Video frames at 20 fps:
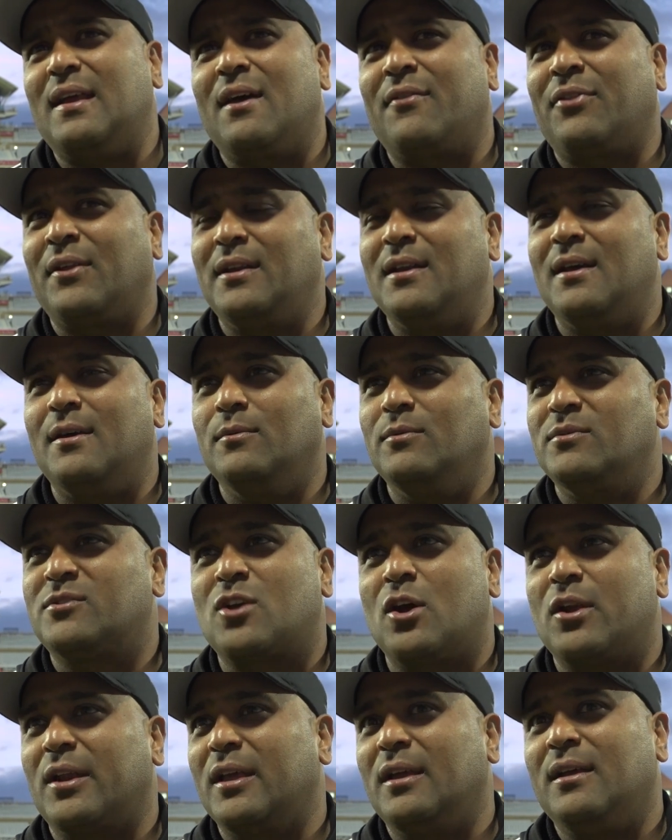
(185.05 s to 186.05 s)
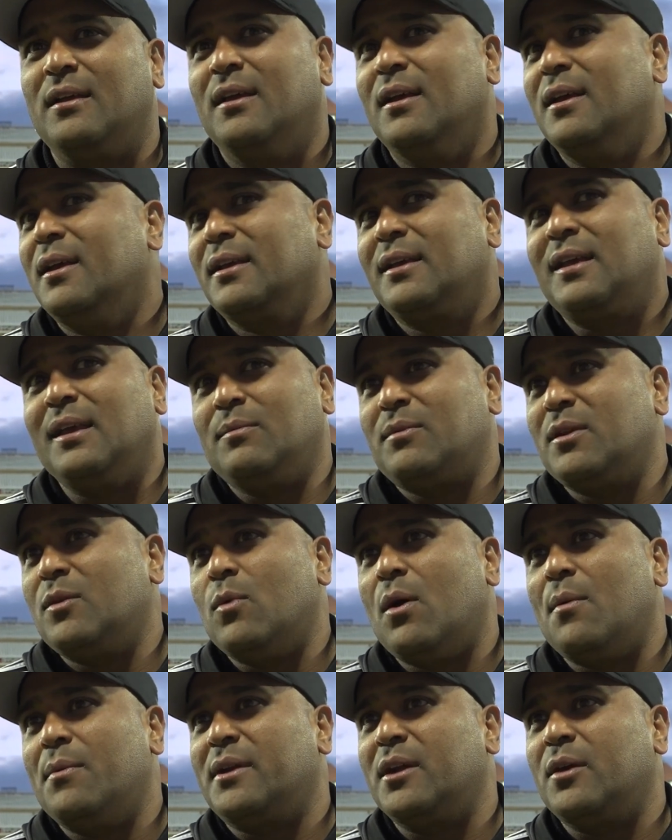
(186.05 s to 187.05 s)
I think that we've just got to keep doing
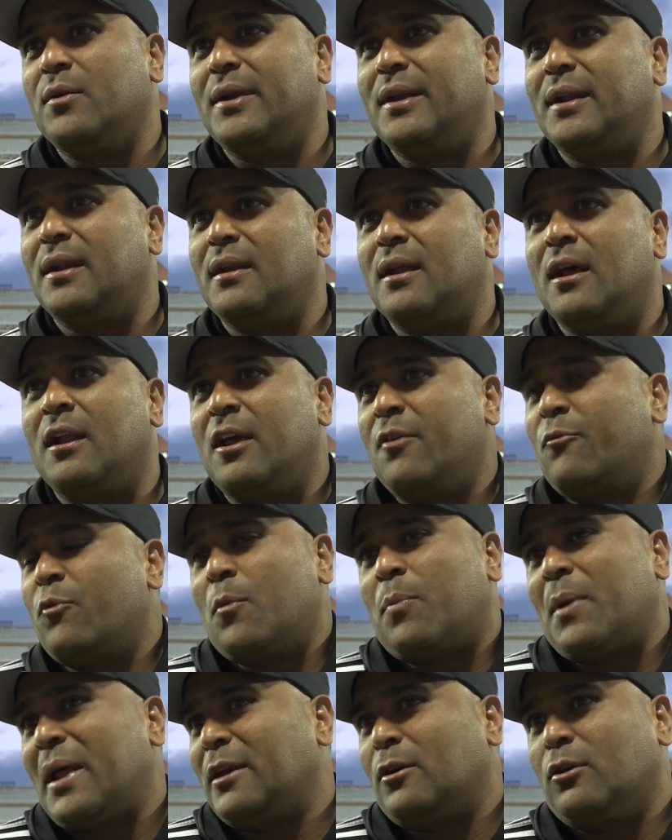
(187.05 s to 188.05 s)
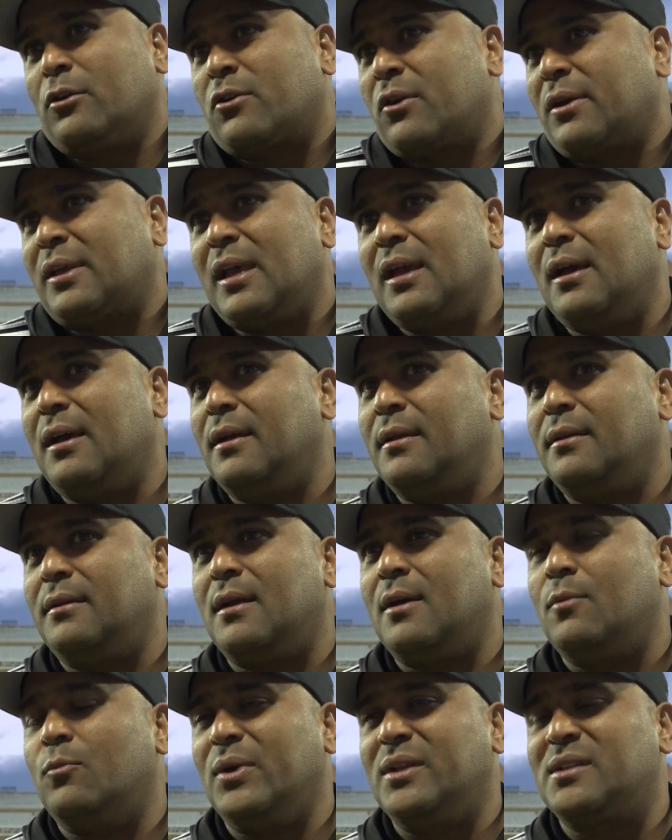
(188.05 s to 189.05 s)
what we're doing, and hopefully we'll play good cricket
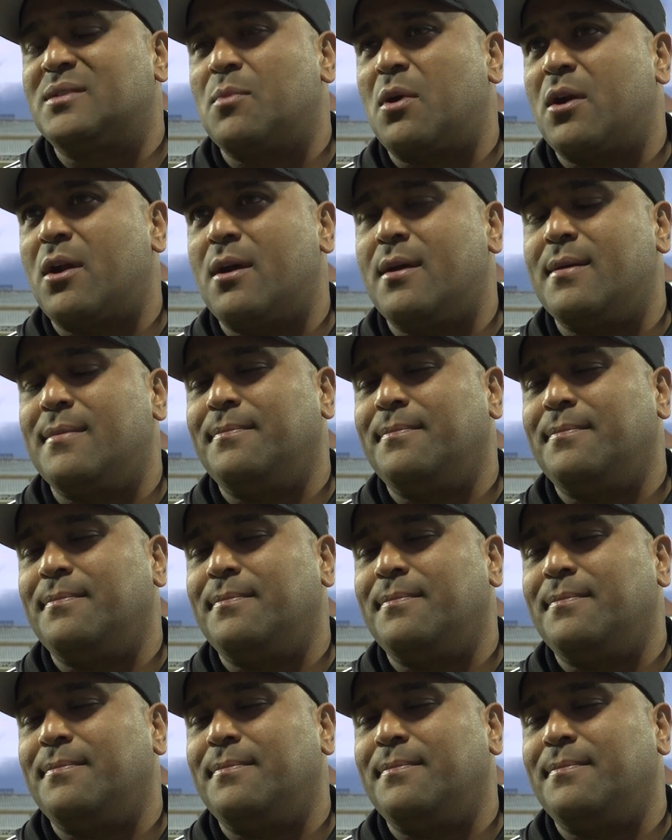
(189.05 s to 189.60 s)
and win tomorrow night.